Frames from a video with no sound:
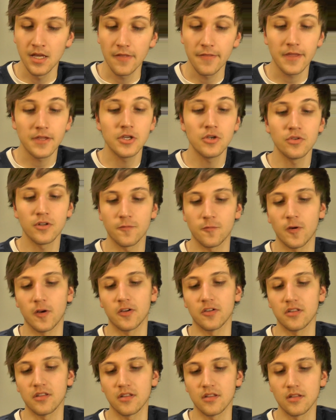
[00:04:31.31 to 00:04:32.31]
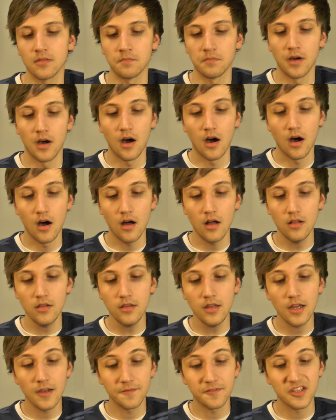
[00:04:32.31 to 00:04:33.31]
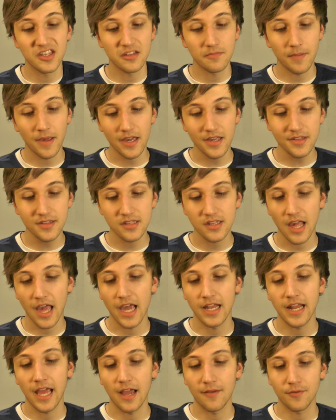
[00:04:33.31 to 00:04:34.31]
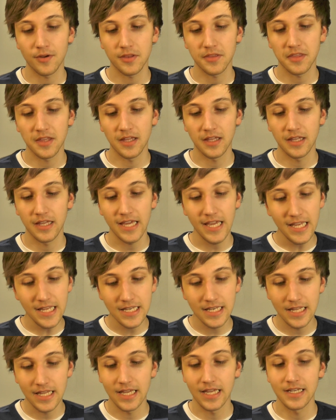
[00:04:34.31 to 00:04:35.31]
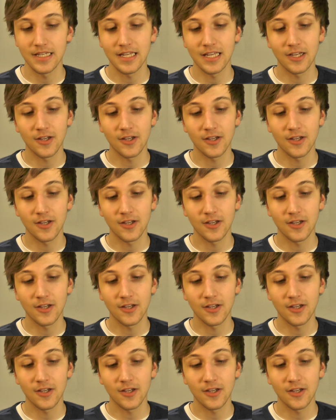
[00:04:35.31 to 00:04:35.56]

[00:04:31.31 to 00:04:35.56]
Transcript: The universe. All of space and everything in it,